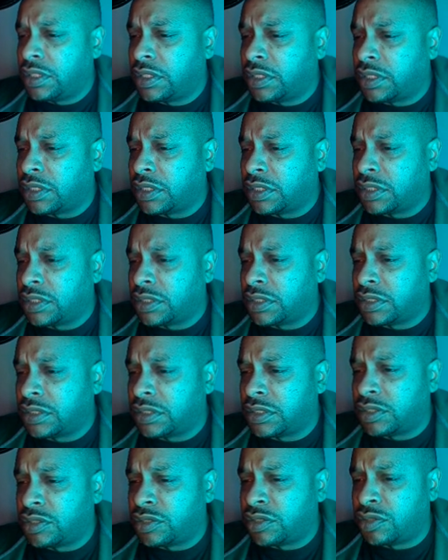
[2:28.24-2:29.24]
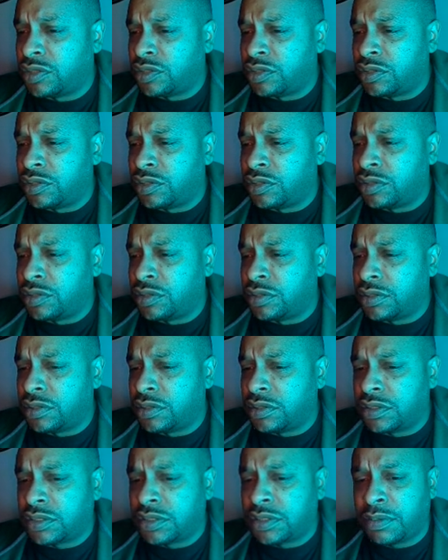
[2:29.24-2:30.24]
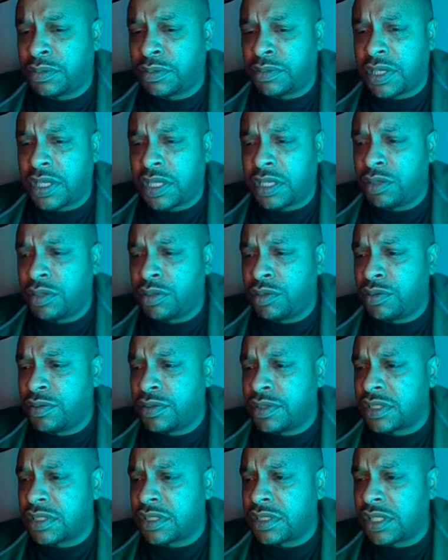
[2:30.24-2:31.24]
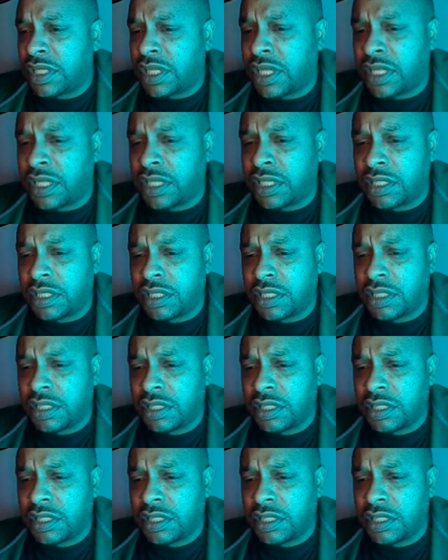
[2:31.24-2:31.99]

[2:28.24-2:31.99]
uh, somebody who is like